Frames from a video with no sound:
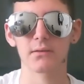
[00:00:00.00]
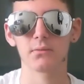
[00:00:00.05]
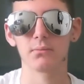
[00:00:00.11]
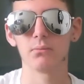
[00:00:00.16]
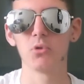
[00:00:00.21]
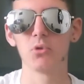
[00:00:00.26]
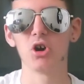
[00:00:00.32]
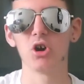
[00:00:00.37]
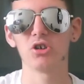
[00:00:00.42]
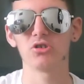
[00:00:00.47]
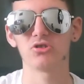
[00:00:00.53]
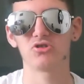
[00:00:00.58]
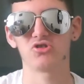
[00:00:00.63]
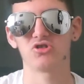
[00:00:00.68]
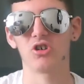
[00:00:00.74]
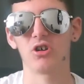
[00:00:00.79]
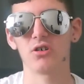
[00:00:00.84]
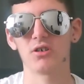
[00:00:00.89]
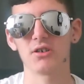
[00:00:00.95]
merch
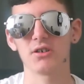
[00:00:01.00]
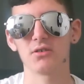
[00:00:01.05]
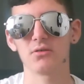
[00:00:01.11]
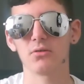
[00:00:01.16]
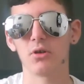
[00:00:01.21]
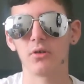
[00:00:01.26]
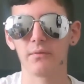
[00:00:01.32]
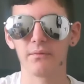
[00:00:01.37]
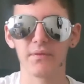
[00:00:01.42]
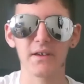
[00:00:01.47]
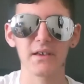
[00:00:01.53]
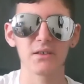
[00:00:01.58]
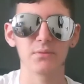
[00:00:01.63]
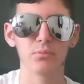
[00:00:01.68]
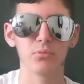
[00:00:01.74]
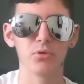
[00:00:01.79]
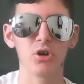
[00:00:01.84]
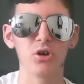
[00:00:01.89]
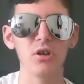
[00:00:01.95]
site on
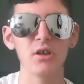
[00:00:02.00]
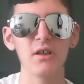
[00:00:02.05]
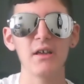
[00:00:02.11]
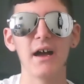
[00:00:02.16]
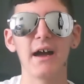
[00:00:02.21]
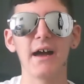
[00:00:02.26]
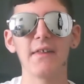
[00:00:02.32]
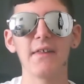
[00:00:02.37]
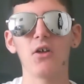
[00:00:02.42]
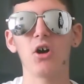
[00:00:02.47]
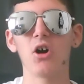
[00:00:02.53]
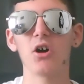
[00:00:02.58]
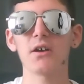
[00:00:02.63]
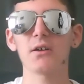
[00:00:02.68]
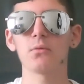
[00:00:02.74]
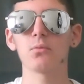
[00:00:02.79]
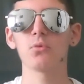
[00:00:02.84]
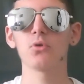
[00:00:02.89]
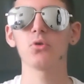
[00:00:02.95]
Facebook. And
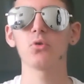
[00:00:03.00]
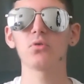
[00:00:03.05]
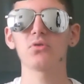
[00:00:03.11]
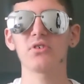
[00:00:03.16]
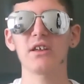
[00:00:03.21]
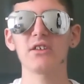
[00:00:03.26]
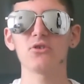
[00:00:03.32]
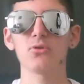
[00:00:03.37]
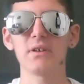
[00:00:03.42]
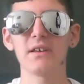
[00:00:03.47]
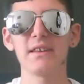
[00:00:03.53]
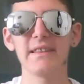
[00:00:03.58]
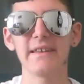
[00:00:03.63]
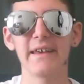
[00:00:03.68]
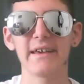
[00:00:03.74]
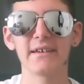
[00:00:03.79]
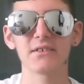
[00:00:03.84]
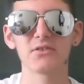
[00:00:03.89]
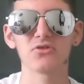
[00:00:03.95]
I will send you a
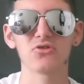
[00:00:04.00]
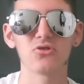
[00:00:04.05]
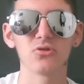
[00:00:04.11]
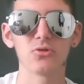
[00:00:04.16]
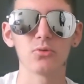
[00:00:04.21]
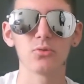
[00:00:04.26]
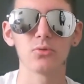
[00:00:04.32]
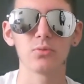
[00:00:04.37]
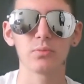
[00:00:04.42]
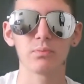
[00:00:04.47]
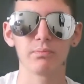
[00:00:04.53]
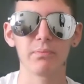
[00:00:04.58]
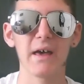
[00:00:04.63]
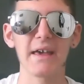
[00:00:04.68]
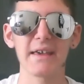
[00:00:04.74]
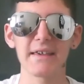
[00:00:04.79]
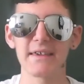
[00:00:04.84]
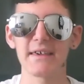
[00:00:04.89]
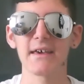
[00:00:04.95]
link to
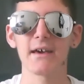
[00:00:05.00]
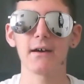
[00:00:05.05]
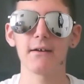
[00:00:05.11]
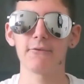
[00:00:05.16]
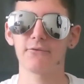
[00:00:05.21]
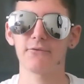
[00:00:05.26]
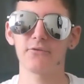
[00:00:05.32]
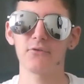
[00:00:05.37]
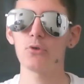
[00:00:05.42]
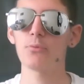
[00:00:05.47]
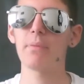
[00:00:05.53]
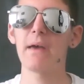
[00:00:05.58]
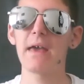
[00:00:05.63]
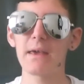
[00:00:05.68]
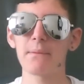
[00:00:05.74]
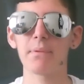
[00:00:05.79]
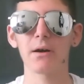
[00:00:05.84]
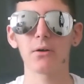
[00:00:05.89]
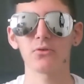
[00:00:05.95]
pay it through
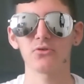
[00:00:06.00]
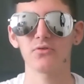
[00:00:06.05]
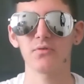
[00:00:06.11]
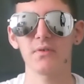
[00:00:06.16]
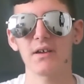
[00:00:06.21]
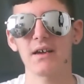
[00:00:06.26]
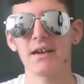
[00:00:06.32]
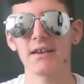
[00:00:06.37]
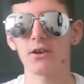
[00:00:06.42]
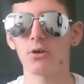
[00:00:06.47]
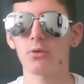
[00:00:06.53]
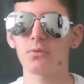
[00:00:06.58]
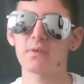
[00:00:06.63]
PayPal or something, and I'll